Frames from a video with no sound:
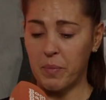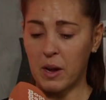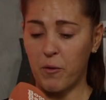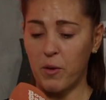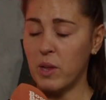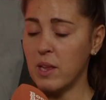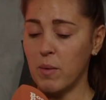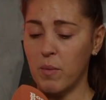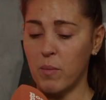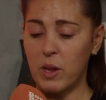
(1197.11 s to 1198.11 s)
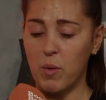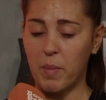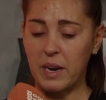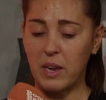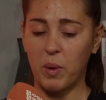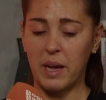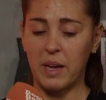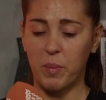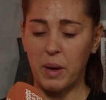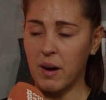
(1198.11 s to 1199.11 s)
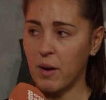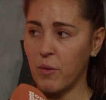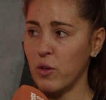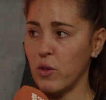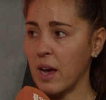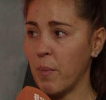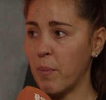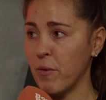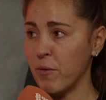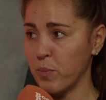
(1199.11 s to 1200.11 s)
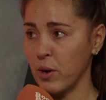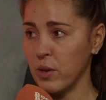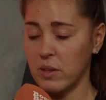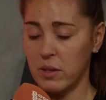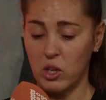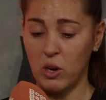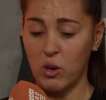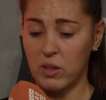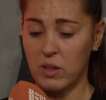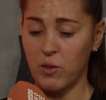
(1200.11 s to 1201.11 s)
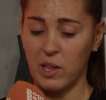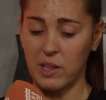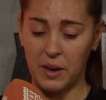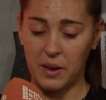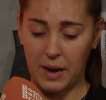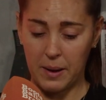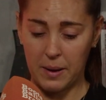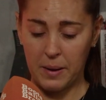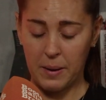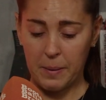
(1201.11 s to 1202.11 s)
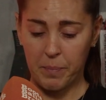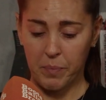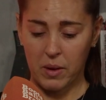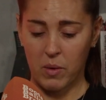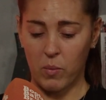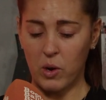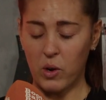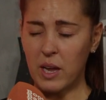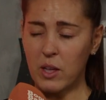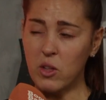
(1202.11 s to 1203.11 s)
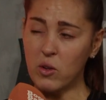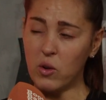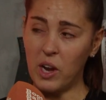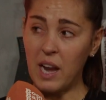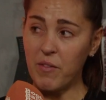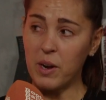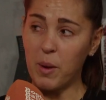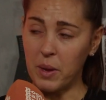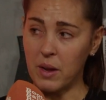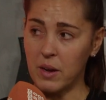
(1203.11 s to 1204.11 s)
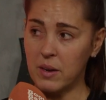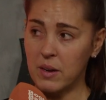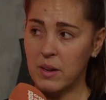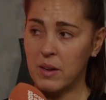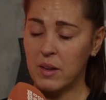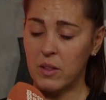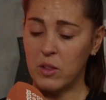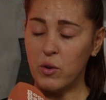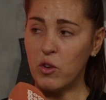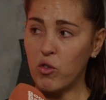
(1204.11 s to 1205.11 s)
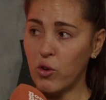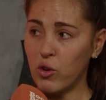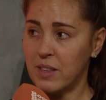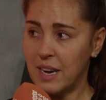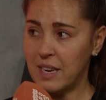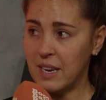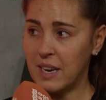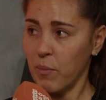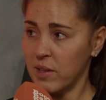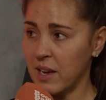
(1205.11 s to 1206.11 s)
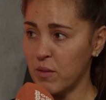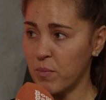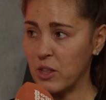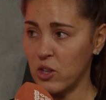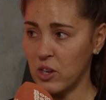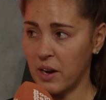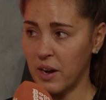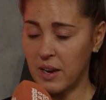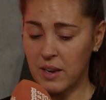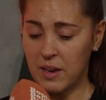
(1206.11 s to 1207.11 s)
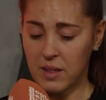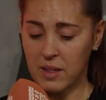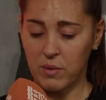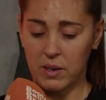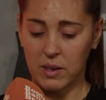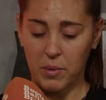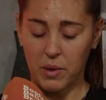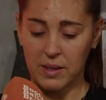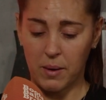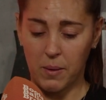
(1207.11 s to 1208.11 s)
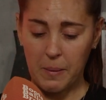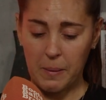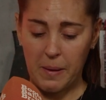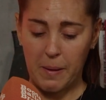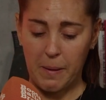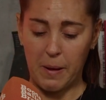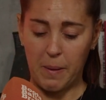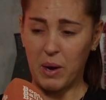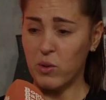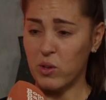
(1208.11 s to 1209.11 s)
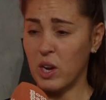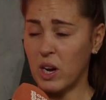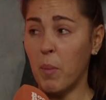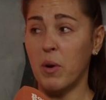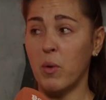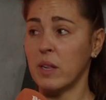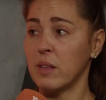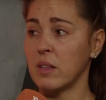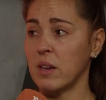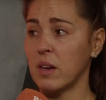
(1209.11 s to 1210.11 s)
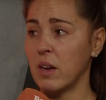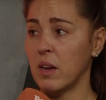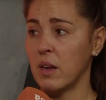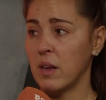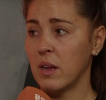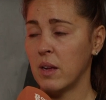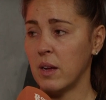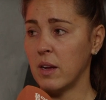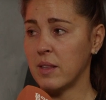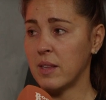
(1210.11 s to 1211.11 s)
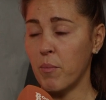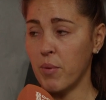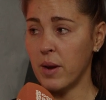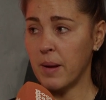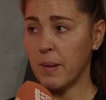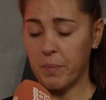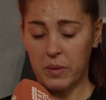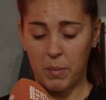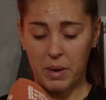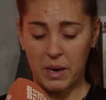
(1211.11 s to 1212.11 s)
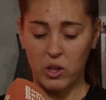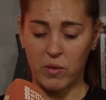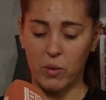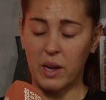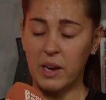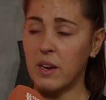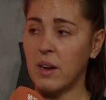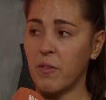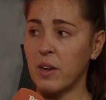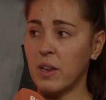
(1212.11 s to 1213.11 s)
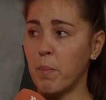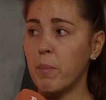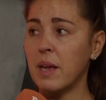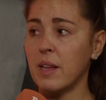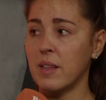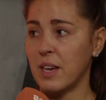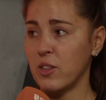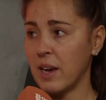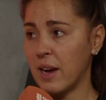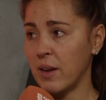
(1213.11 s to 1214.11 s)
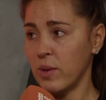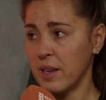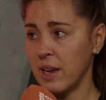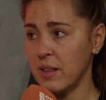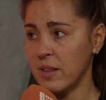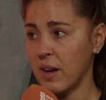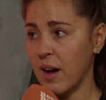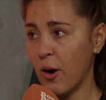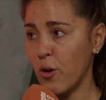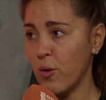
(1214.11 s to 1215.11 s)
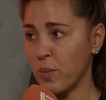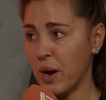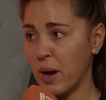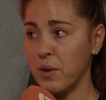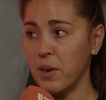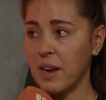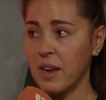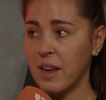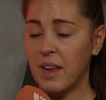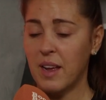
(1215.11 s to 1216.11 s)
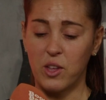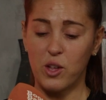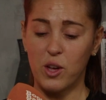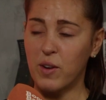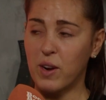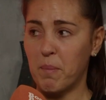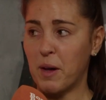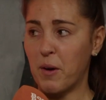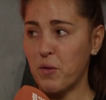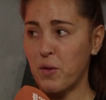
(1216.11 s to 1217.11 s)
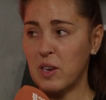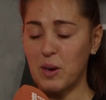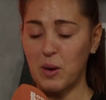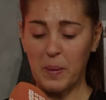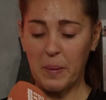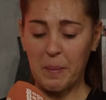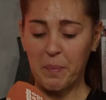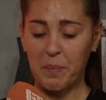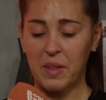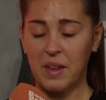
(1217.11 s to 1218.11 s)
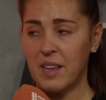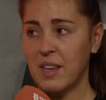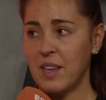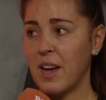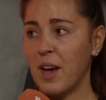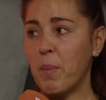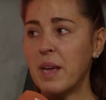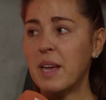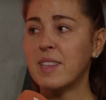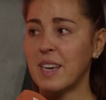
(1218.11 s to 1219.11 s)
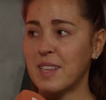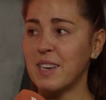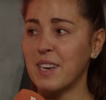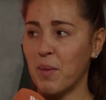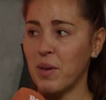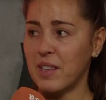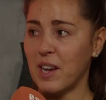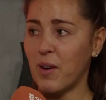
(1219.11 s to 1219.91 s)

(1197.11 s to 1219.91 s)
I think when you manage players better, I think you get a better response. She looks as if she's done that. We look at it, she's gone 11 unbeaten. The draw she's had in that was against Manchester United, and that was in WSL. That was only a couple of weeks into her temporary managerial. And then I think the biggest test she had was against at home to Bayern Munich. And she overcome that 3-2. Her biggest test in the WSL,